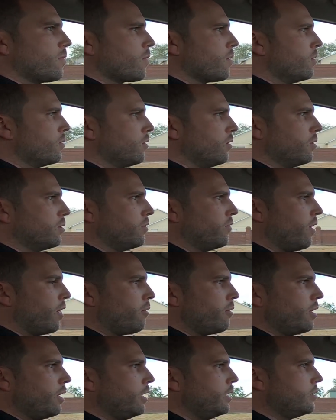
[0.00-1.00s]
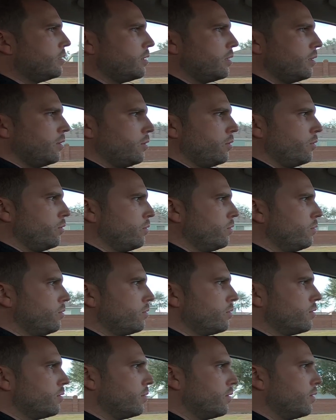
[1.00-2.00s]
So it's very easy to
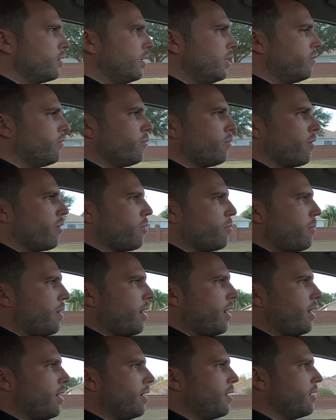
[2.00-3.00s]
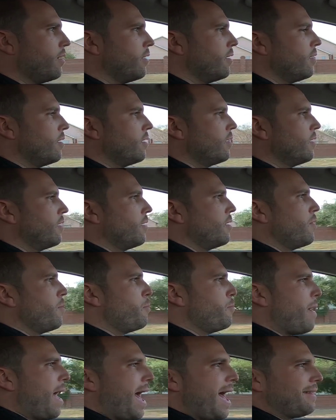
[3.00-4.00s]
use, even with my
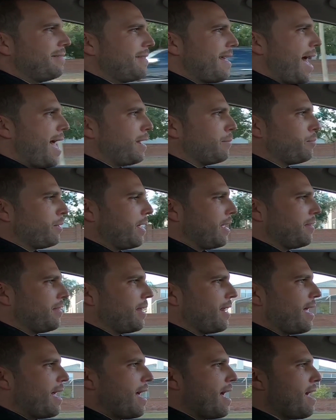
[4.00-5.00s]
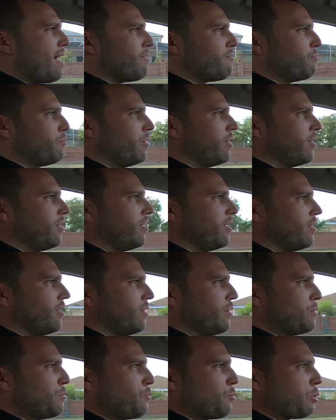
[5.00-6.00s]
bad data plan that I have, but
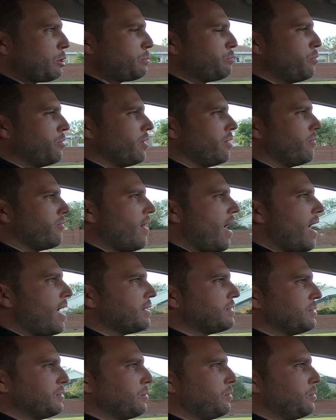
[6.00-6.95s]
it works pretty fast.